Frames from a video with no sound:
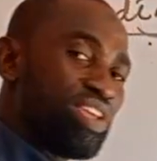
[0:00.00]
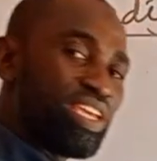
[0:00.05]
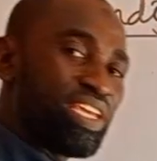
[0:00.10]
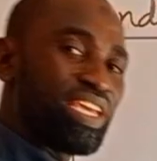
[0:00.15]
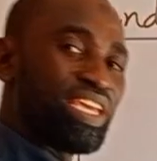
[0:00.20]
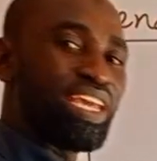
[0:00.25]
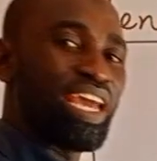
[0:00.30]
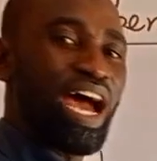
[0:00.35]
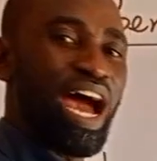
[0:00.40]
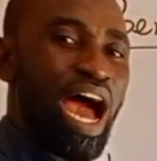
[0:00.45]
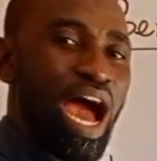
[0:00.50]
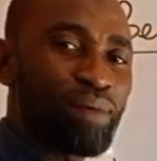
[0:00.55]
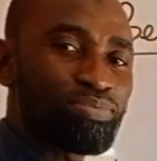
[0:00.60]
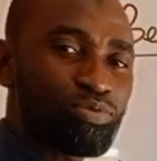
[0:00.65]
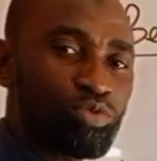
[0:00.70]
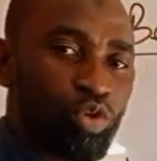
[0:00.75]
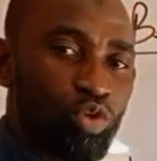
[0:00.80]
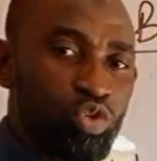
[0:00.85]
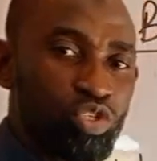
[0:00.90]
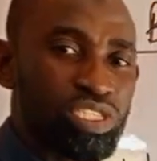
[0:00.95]
the
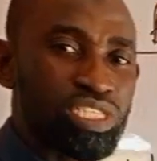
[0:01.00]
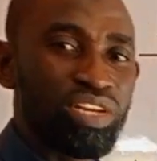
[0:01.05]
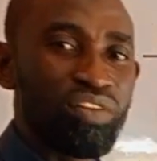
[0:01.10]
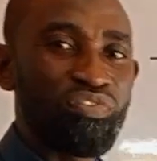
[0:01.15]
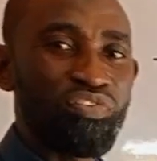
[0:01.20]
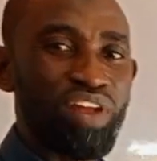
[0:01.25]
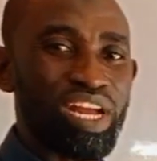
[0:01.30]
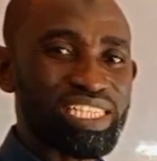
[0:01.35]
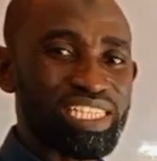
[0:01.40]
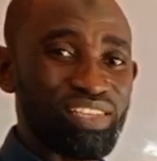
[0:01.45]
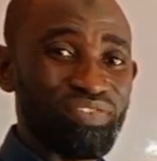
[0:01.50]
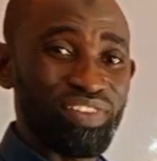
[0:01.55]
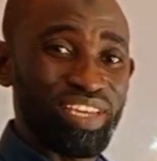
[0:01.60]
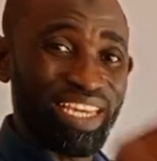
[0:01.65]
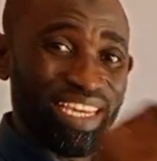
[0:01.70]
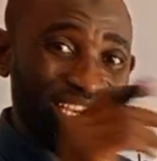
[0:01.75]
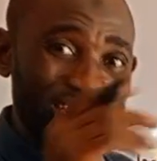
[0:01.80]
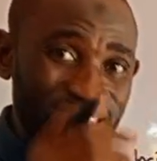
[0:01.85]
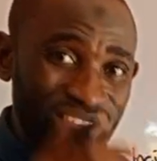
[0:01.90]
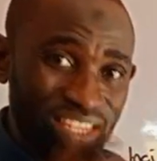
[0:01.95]
absolute refractive
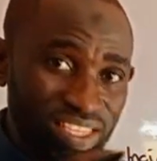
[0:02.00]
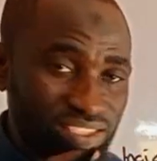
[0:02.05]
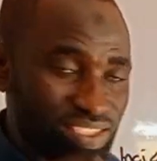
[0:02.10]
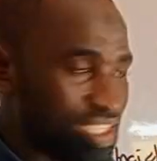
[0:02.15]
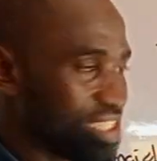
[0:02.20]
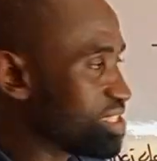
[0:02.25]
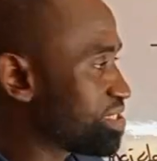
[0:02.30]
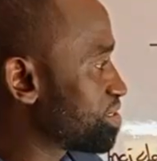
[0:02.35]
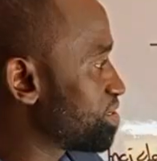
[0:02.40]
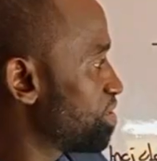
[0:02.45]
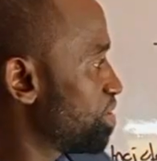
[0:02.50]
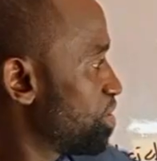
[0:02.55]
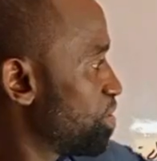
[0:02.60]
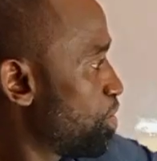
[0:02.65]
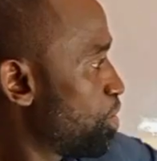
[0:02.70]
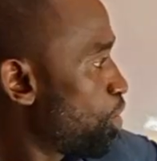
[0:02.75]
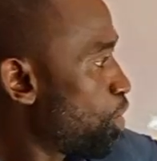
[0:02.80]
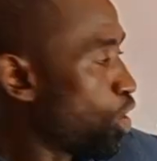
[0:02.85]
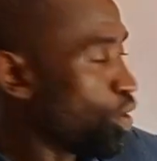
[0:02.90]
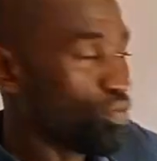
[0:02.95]
indices
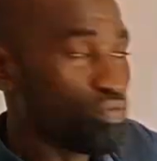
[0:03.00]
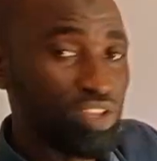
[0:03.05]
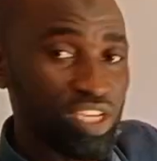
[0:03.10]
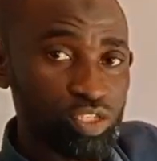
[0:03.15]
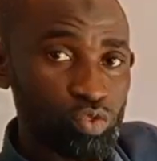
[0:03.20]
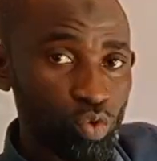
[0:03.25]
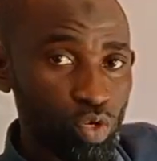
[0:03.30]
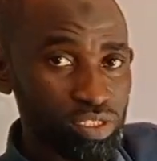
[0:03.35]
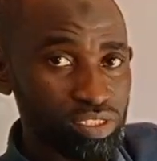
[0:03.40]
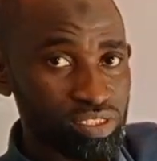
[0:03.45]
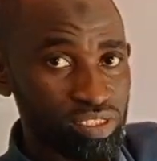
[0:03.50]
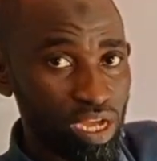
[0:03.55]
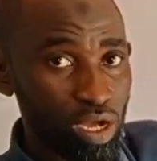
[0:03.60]
of this what